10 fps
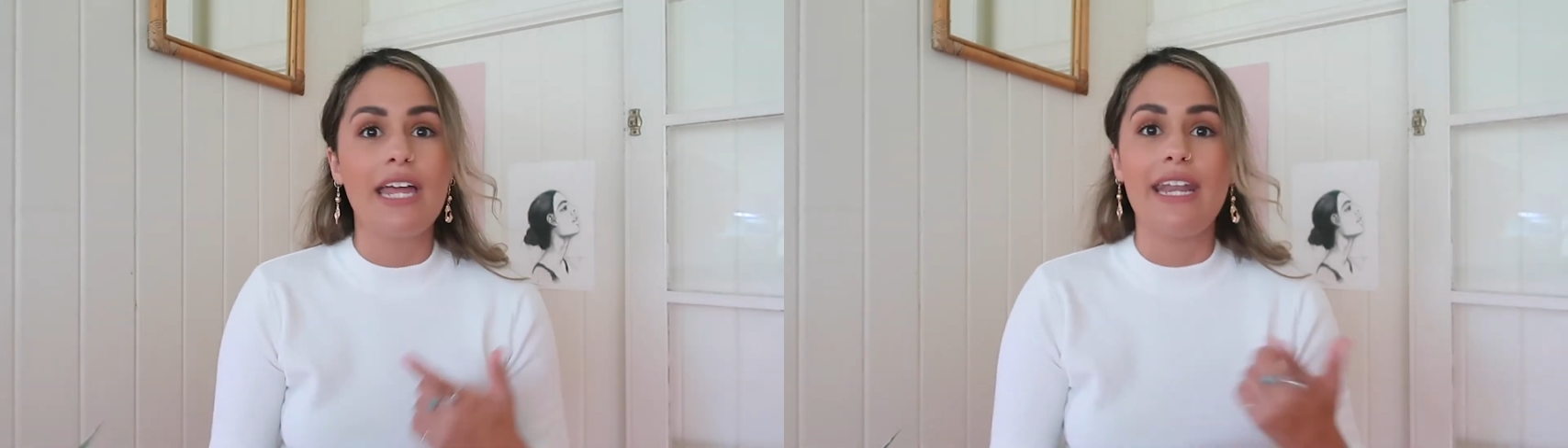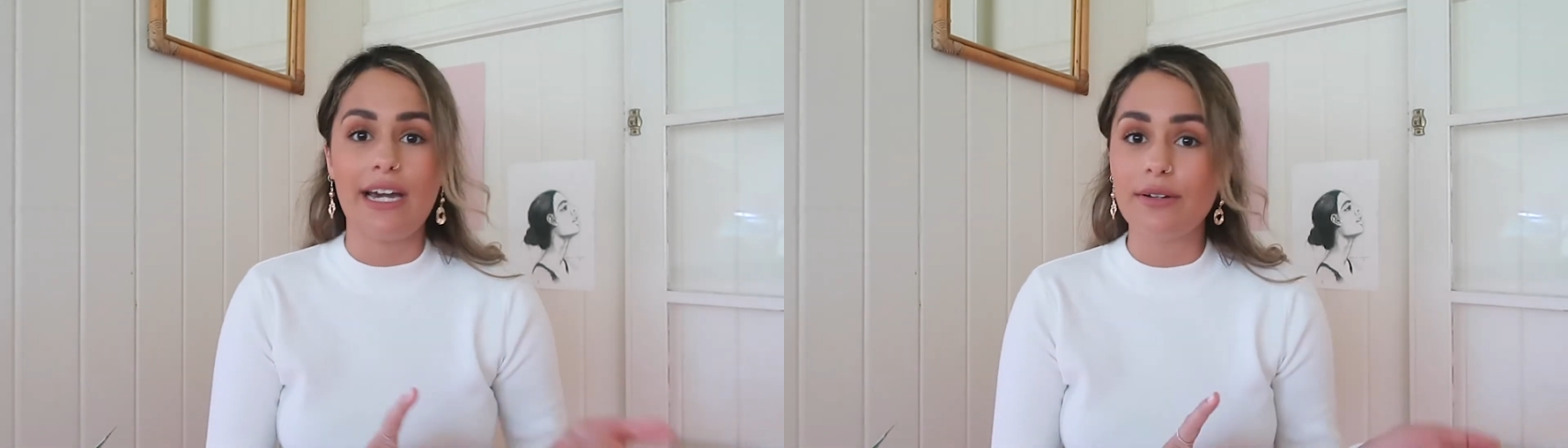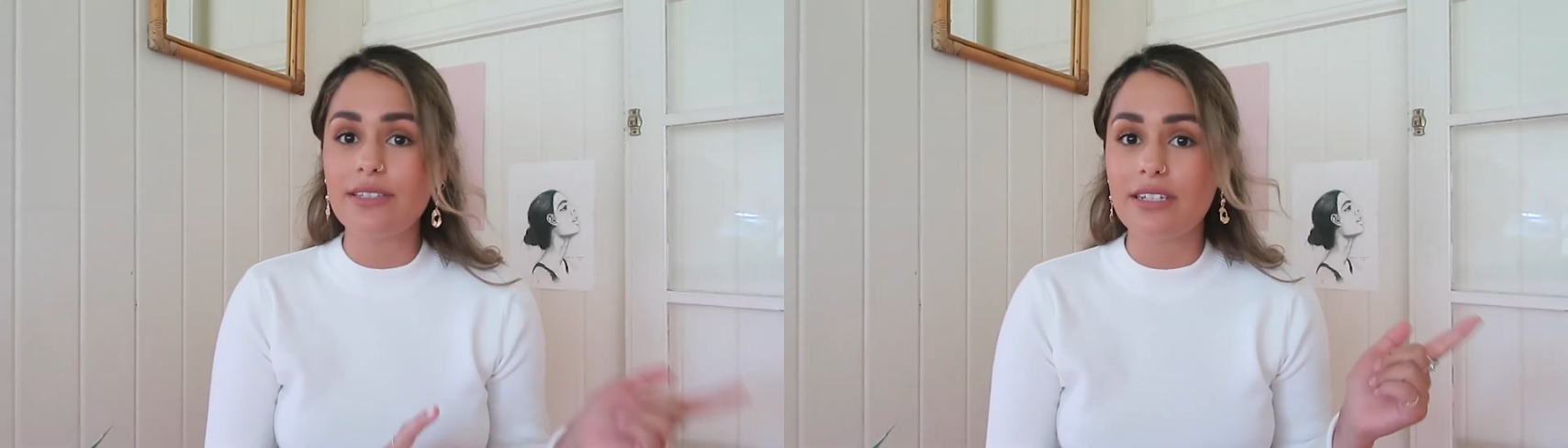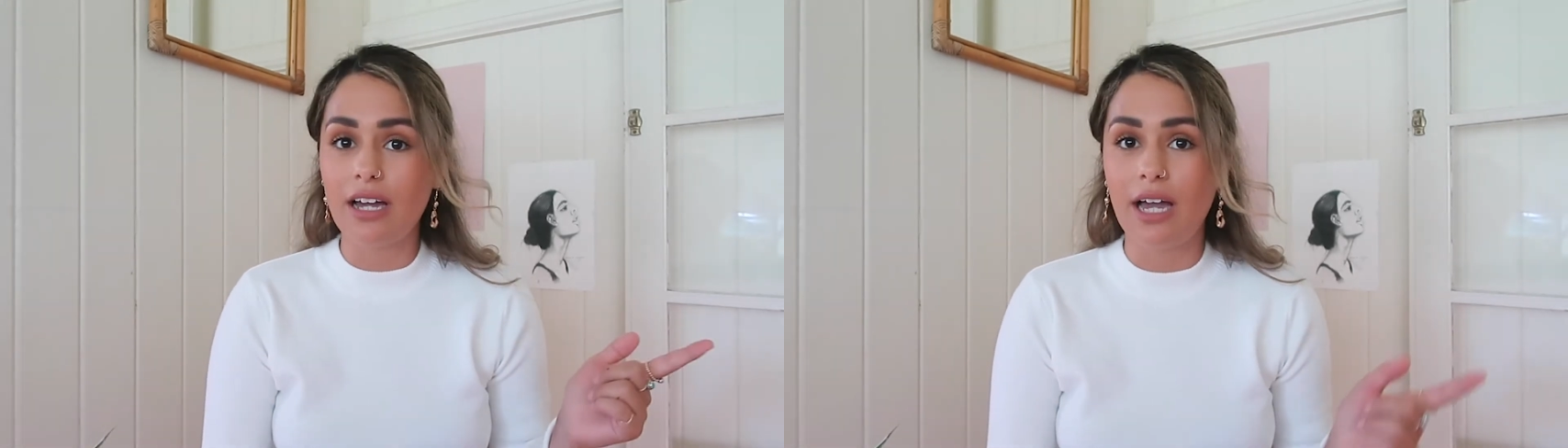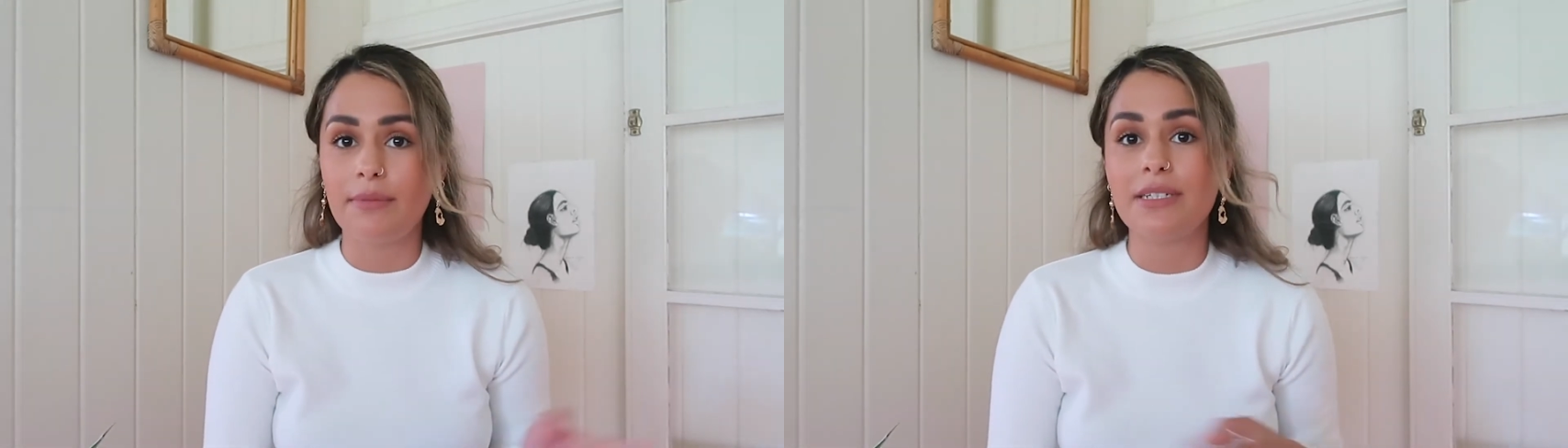now is the
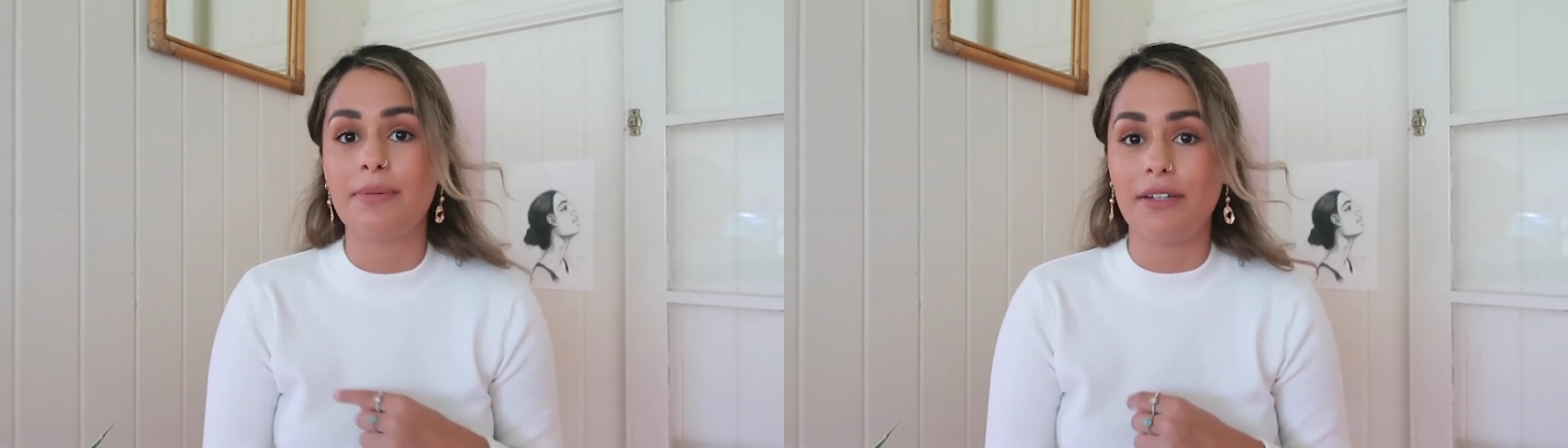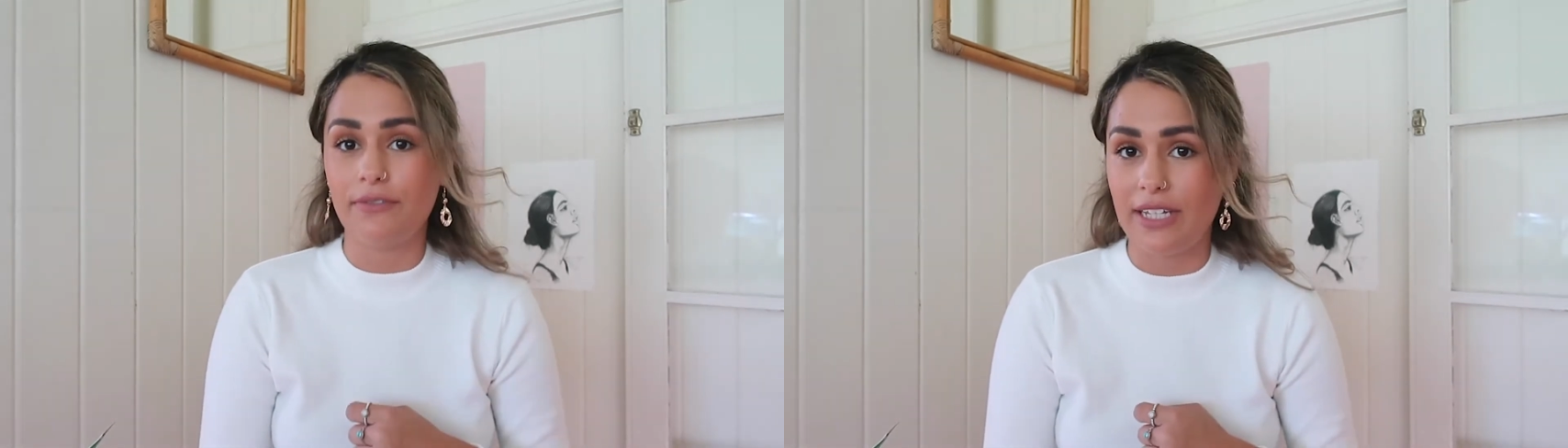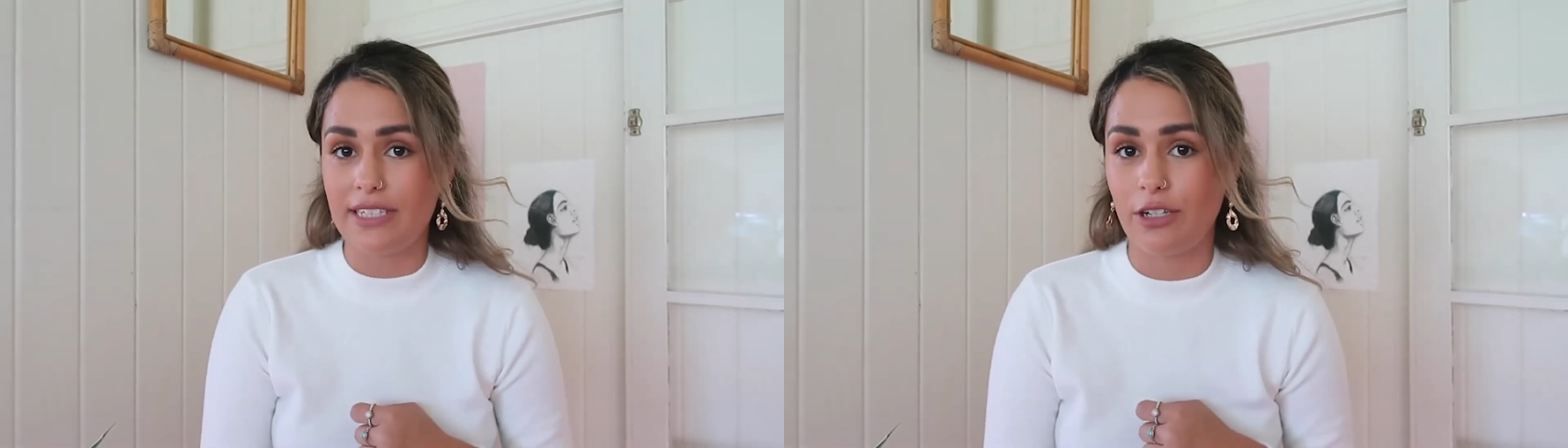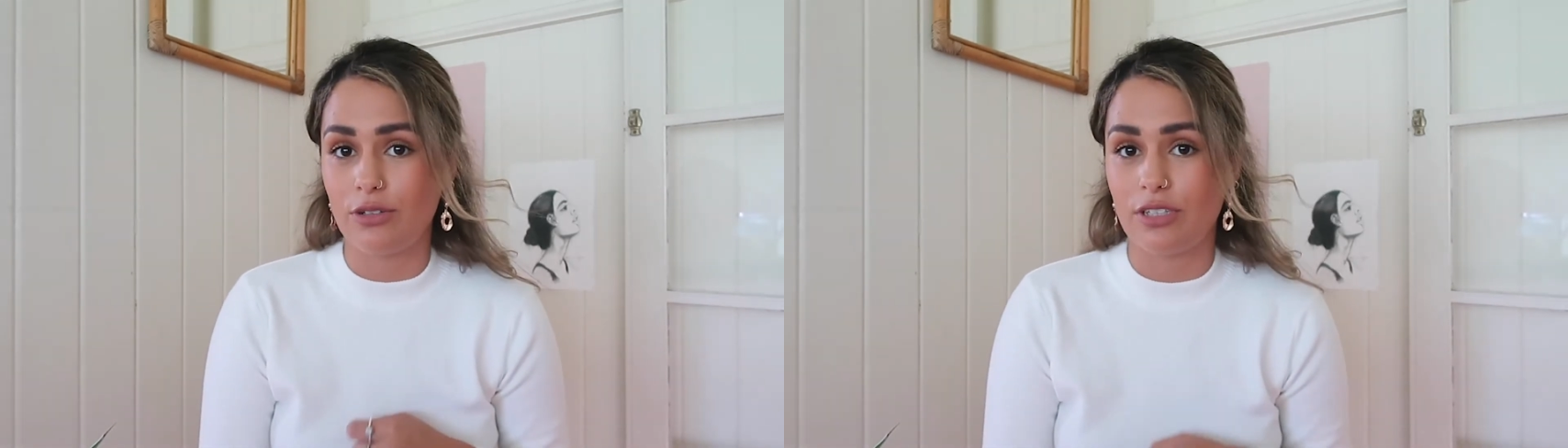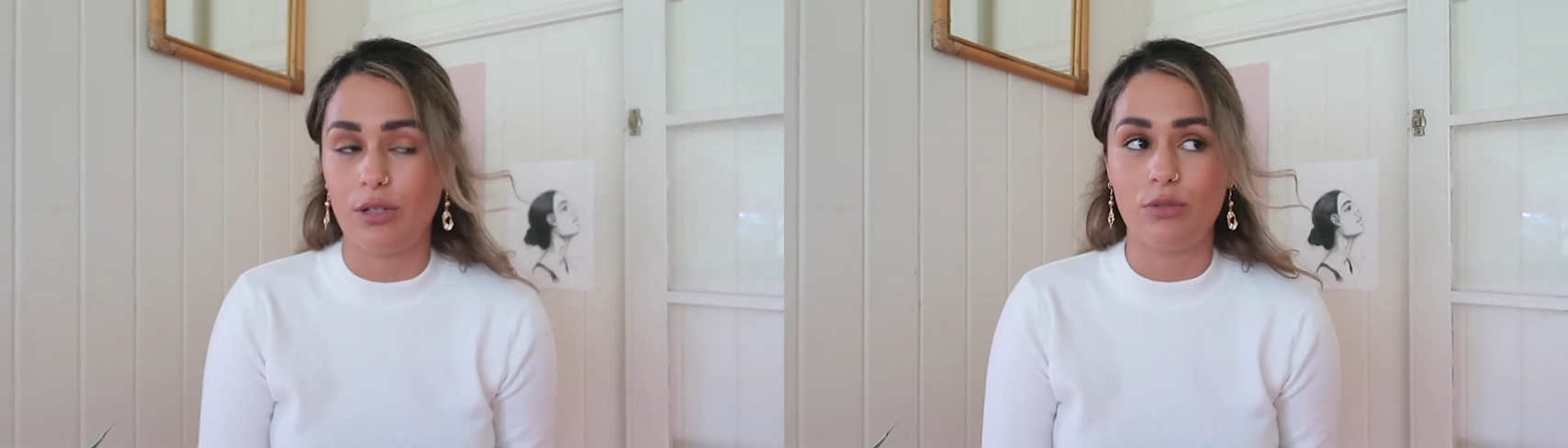time to be advancing
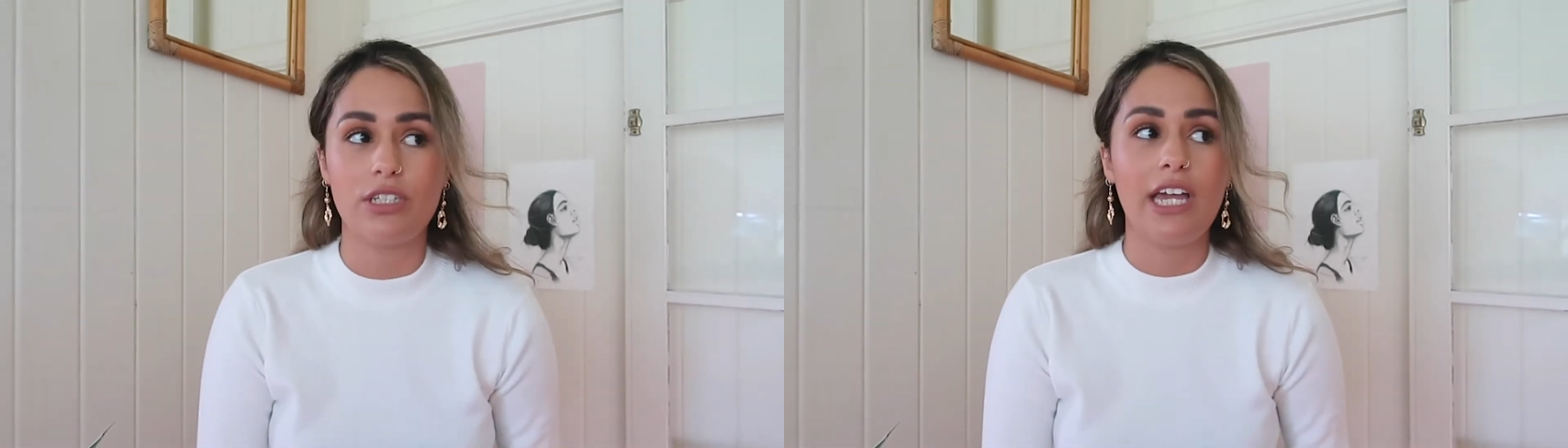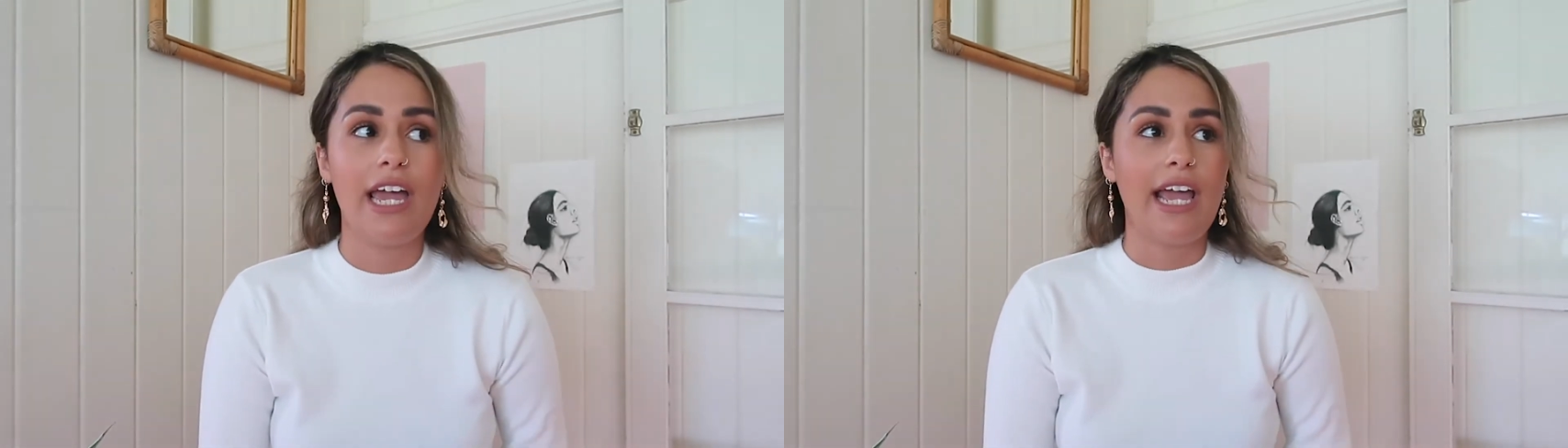your skills.